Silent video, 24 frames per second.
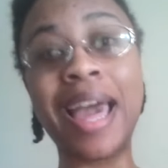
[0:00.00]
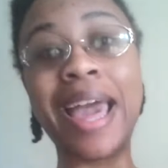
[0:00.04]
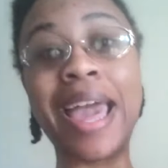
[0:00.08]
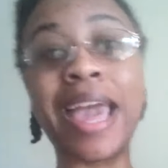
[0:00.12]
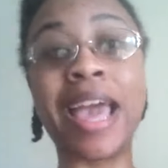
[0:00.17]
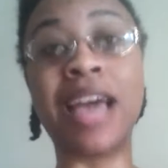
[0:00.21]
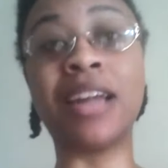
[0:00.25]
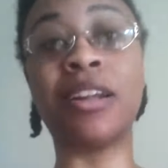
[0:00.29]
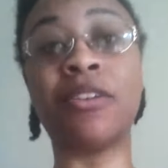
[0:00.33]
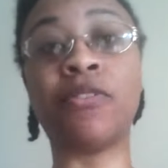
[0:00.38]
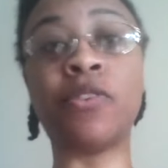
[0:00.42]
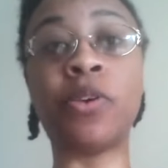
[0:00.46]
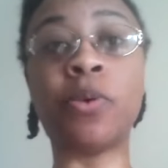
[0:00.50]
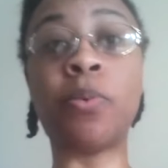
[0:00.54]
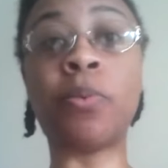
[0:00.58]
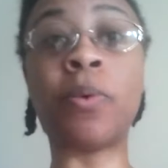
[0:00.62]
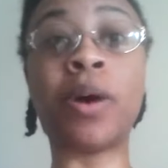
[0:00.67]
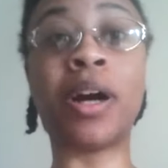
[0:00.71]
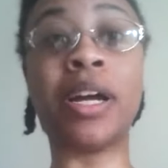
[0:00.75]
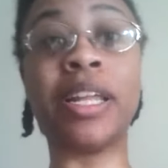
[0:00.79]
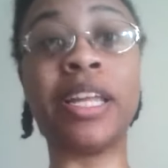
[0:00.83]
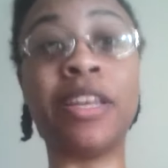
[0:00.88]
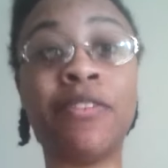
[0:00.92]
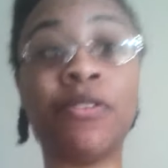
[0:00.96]
And if you
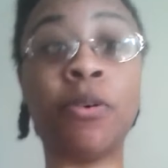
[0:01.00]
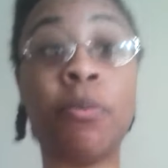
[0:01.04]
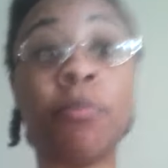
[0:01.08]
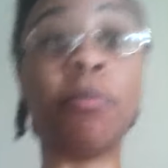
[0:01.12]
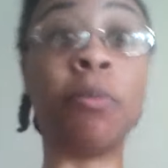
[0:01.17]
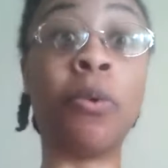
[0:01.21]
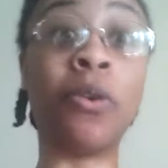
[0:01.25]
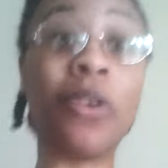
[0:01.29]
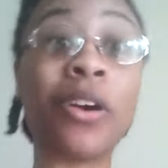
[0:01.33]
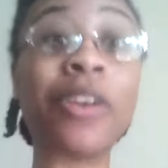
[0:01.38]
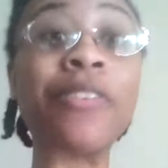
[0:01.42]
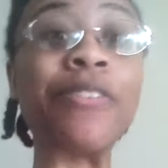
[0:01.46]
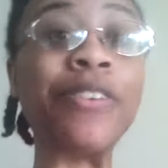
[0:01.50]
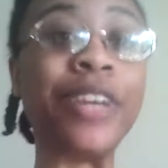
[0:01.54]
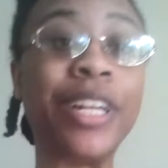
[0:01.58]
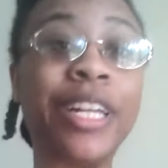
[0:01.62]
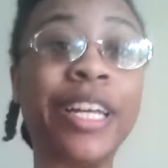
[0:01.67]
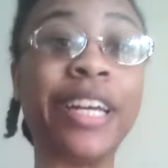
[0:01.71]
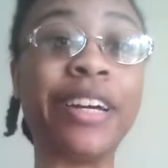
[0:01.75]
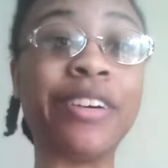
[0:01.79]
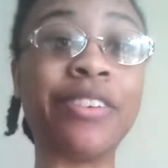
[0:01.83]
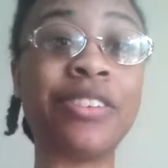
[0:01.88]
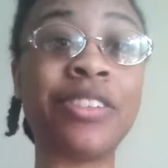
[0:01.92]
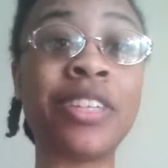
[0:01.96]
want even more
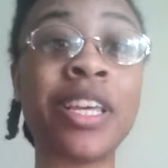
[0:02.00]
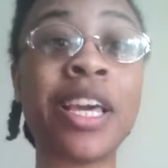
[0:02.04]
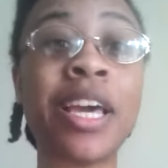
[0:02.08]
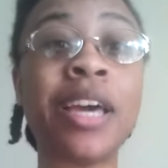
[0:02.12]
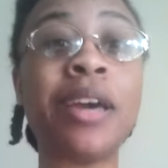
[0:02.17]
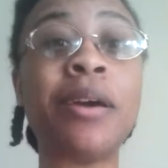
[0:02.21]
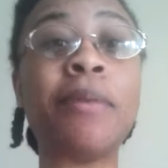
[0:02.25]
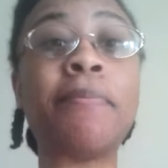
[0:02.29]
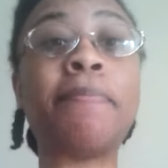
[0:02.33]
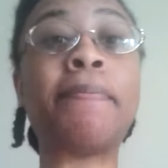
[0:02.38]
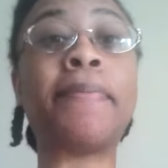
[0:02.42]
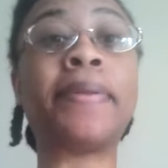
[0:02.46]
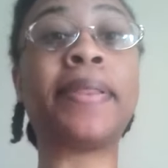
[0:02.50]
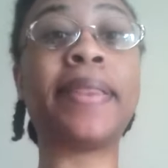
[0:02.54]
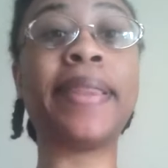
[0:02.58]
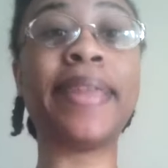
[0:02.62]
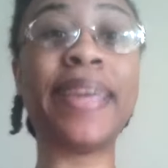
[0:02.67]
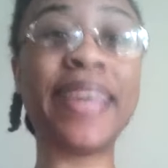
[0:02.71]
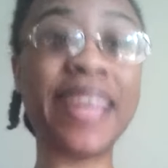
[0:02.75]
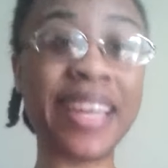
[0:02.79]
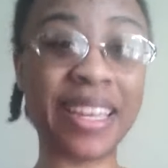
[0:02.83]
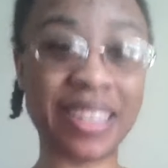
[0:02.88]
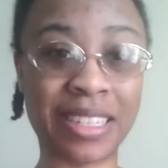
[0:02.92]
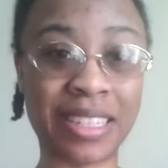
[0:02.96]
videos,
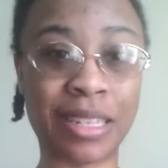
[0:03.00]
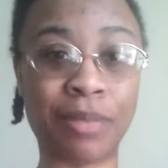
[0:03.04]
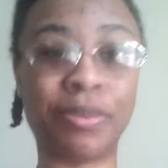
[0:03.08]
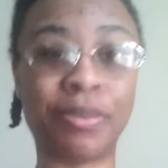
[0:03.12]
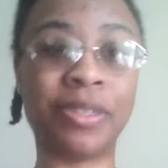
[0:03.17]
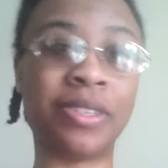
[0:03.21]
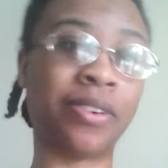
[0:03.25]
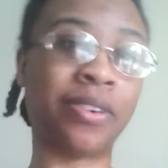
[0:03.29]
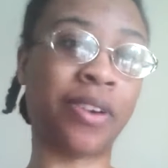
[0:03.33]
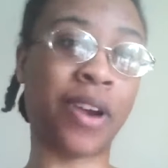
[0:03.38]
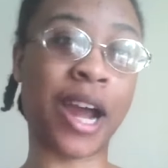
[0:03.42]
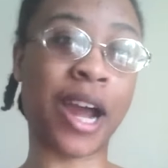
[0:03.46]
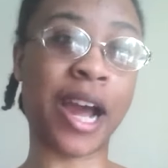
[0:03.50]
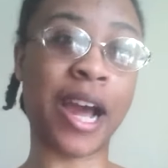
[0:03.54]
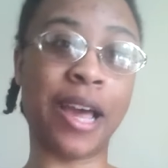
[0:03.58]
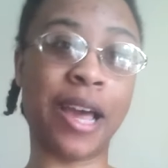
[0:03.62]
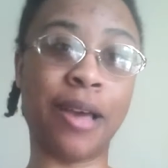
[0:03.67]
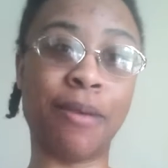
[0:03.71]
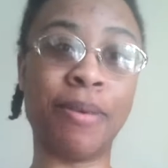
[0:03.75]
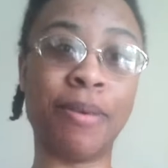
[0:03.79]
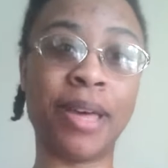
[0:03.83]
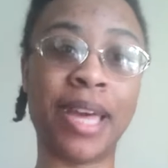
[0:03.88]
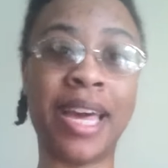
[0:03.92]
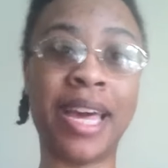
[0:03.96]
please
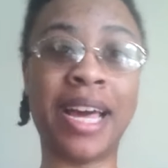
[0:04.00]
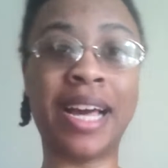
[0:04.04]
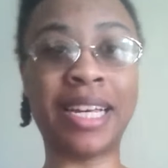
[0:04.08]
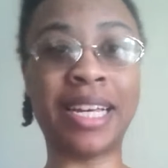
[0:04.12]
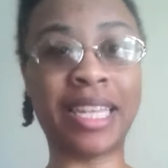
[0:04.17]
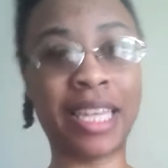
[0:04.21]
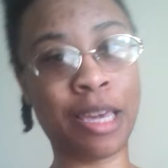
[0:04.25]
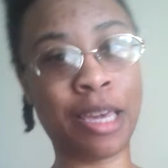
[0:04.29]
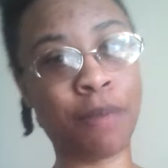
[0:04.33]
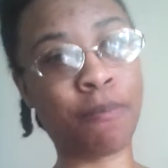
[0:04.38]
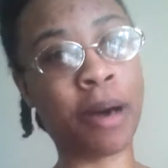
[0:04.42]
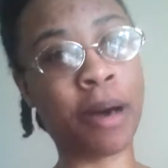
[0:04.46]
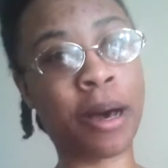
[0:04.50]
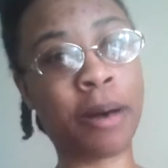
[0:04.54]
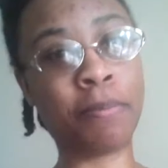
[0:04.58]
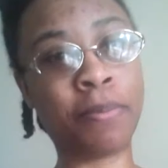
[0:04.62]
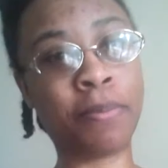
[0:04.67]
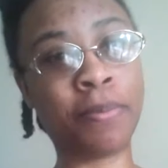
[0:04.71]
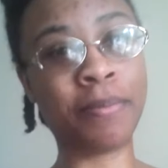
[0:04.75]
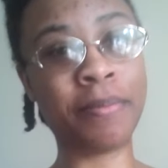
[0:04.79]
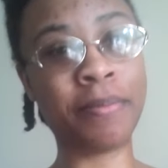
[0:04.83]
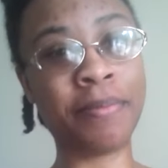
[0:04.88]
subscribe and keep up.